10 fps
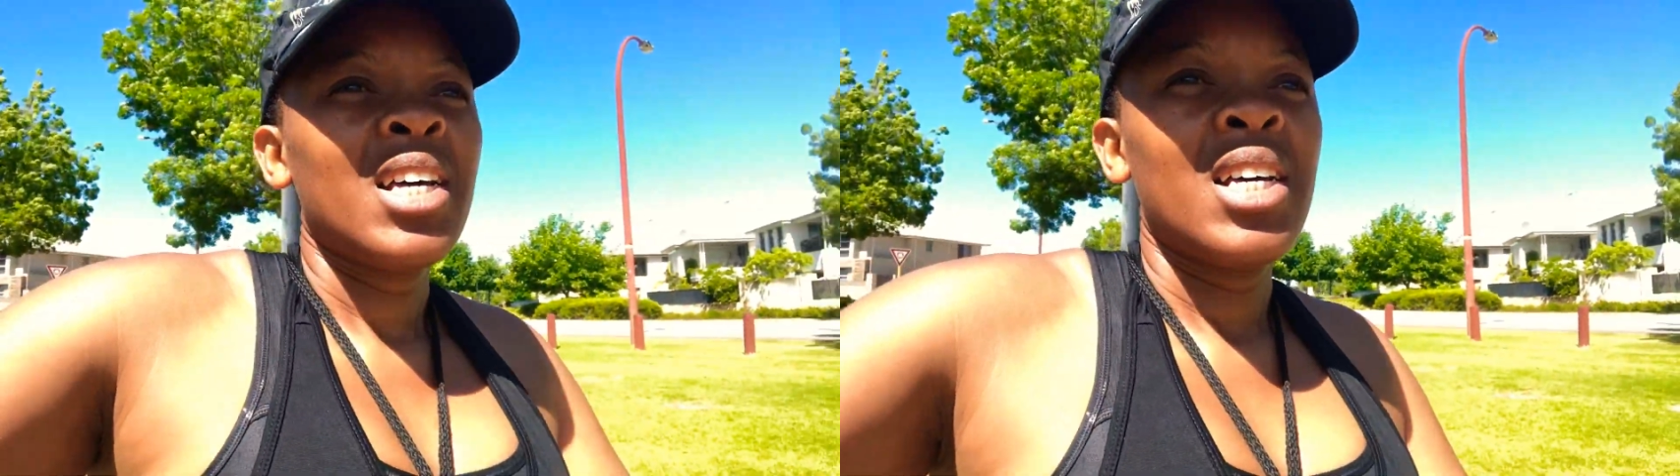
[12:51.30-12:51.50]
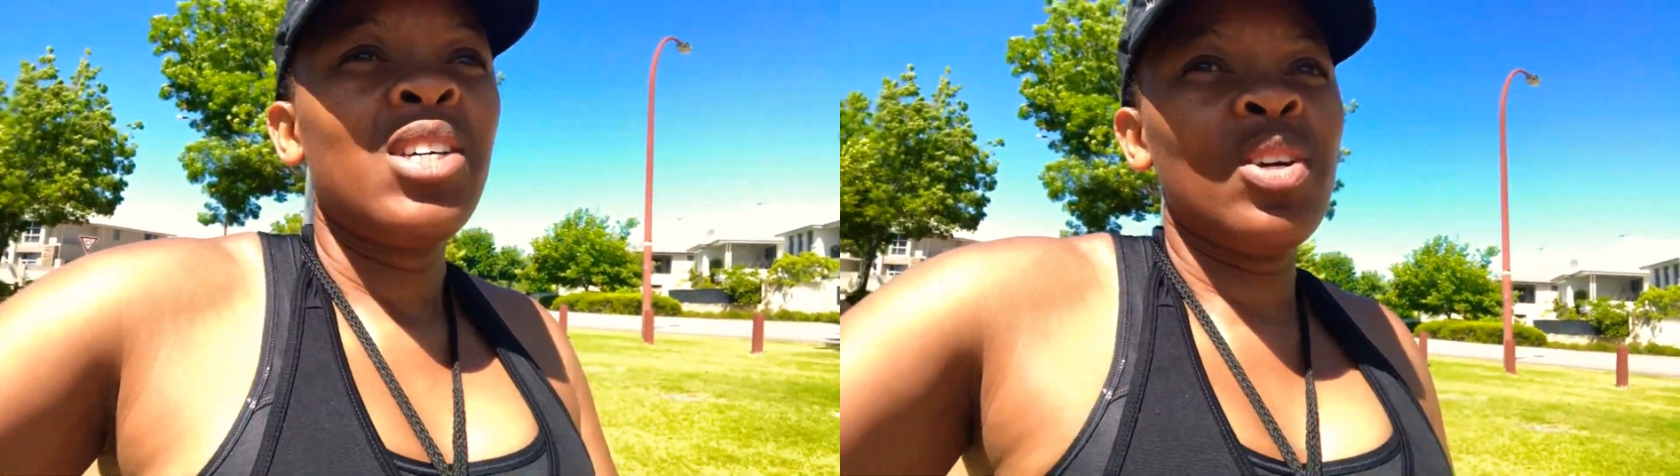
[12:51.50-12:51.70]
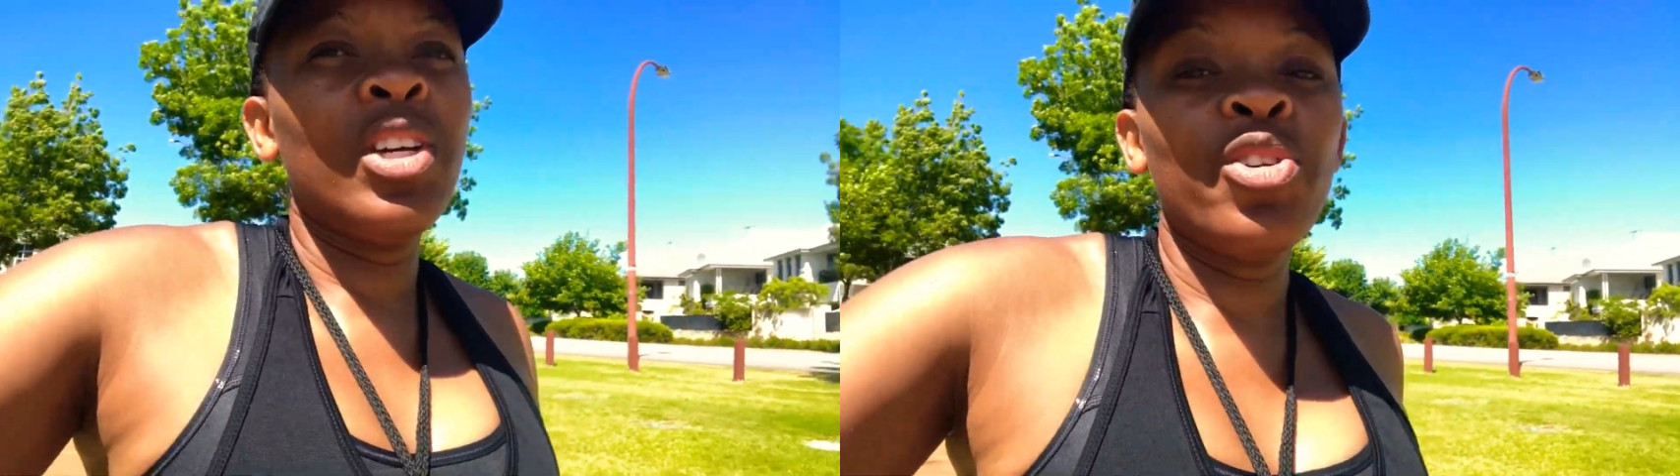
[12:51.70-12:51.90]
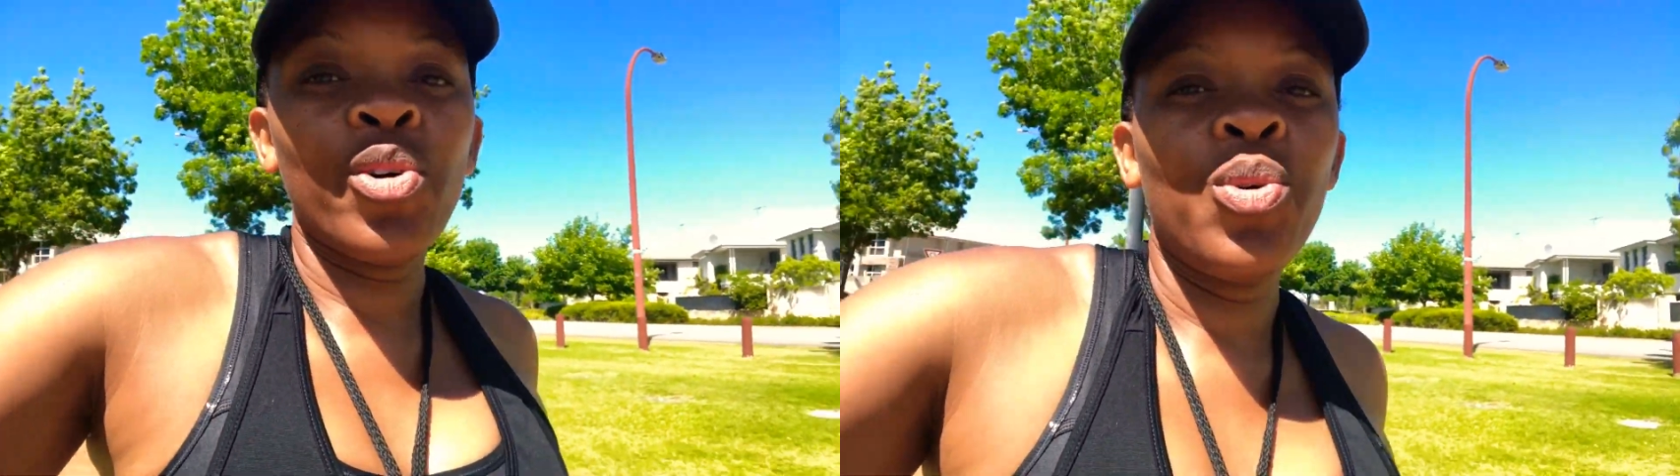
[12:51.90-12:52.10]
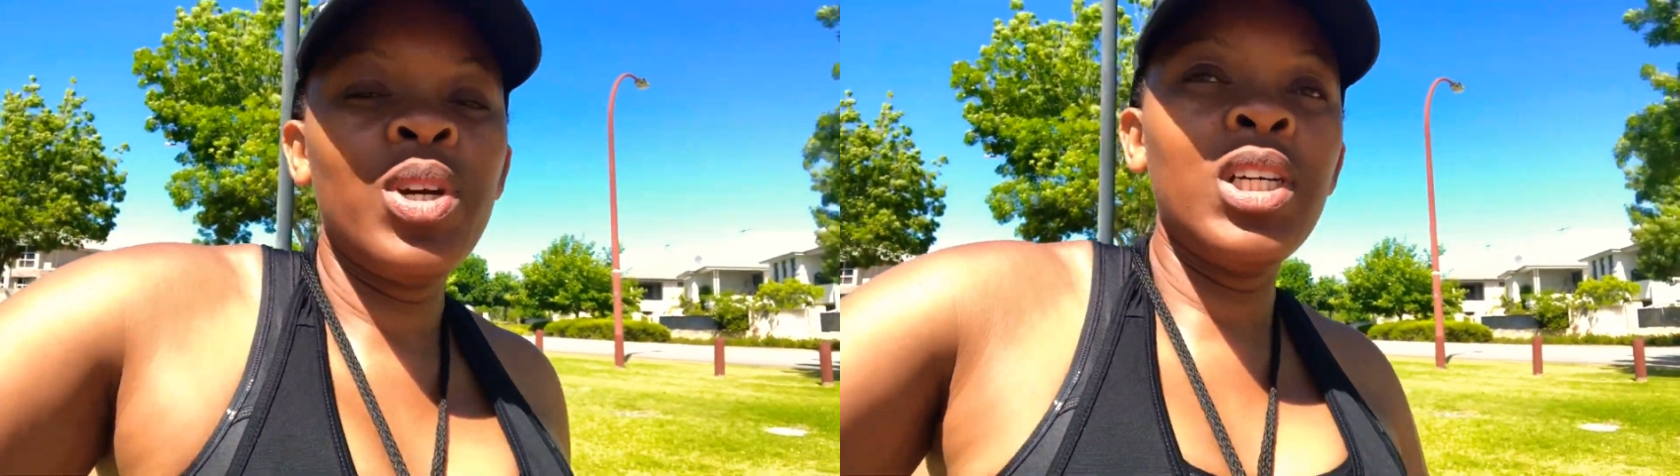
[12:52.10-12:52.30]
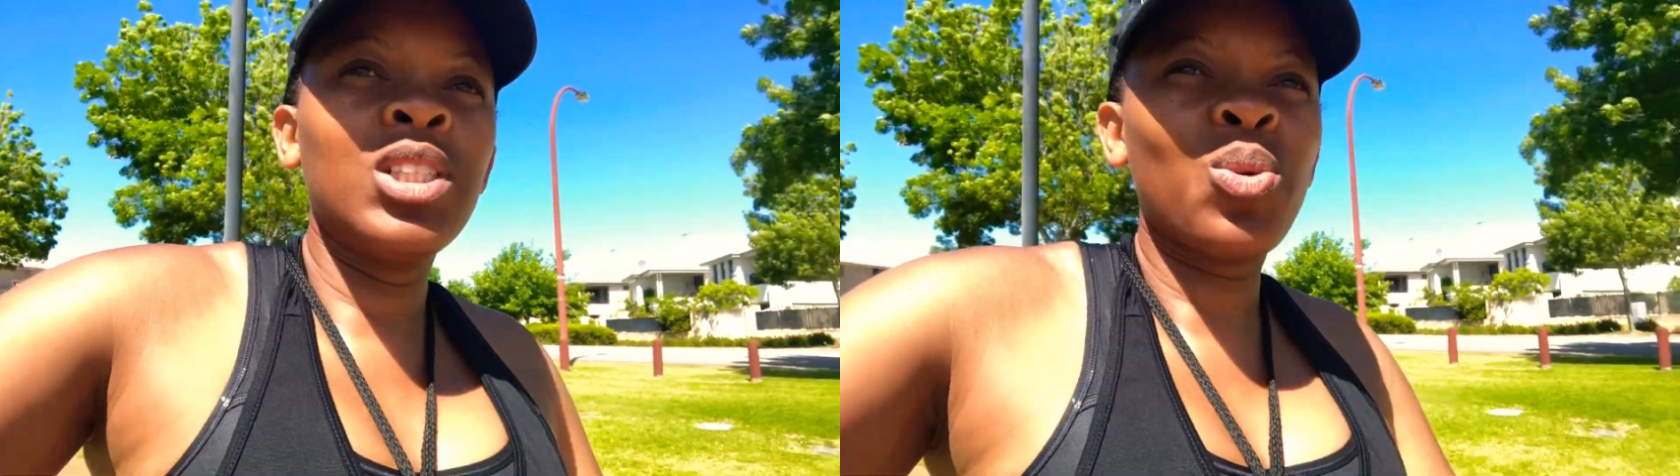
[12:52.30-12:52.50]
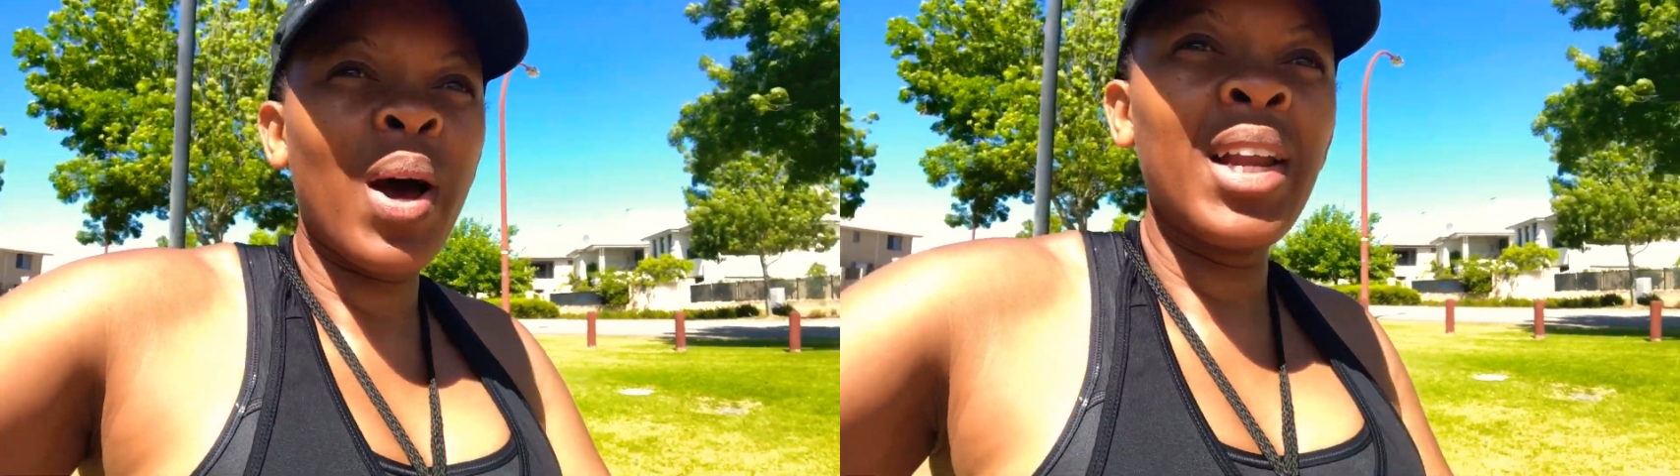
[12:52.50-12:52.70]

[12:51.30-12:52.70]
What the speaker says: It's quite